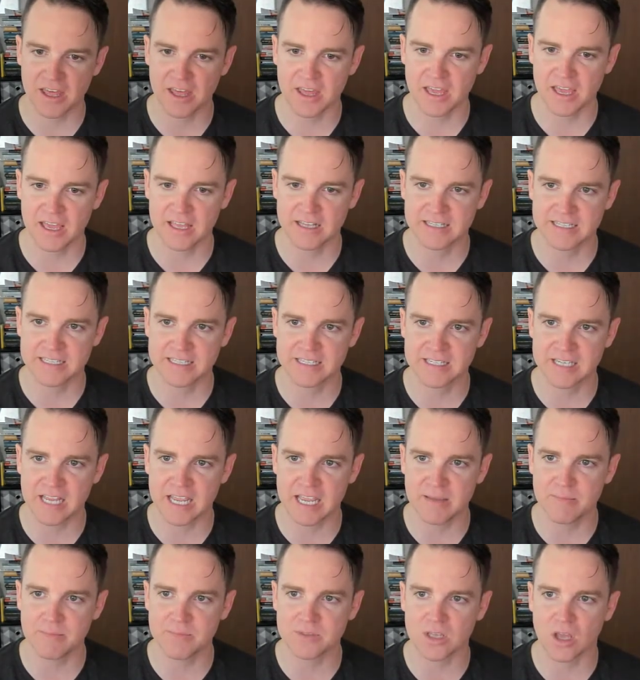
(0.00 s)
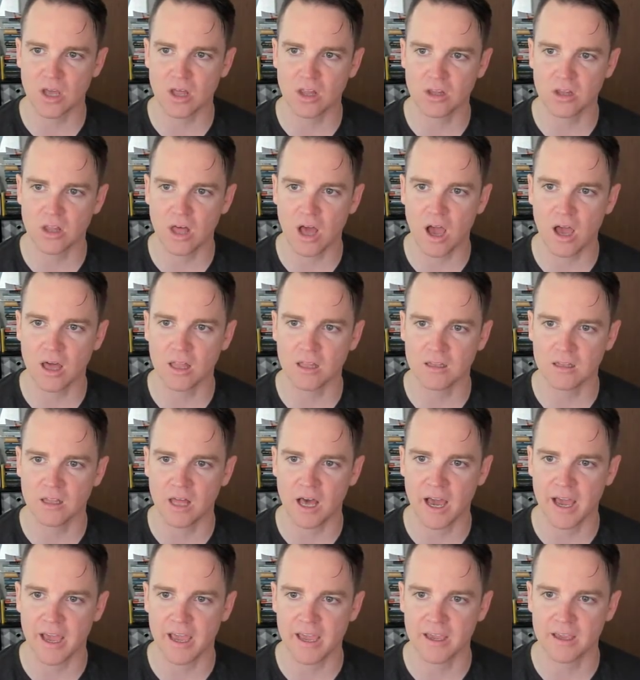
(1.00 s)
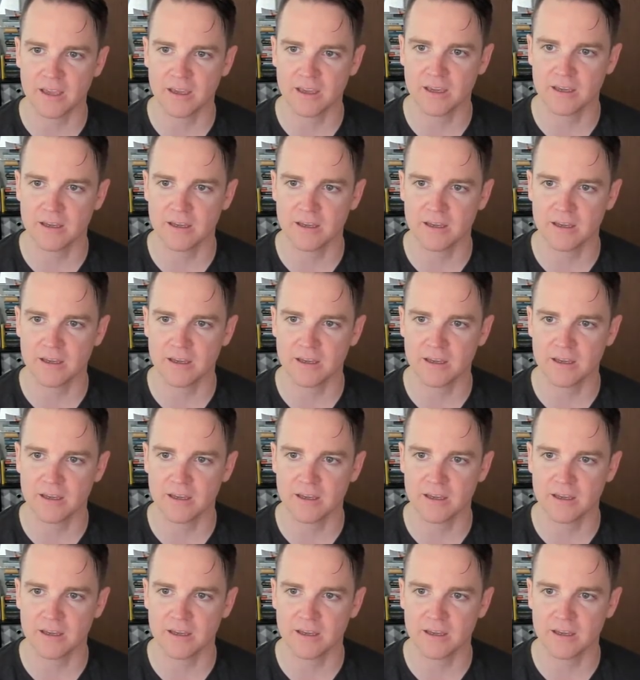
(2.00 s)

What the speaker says: it seems a lot like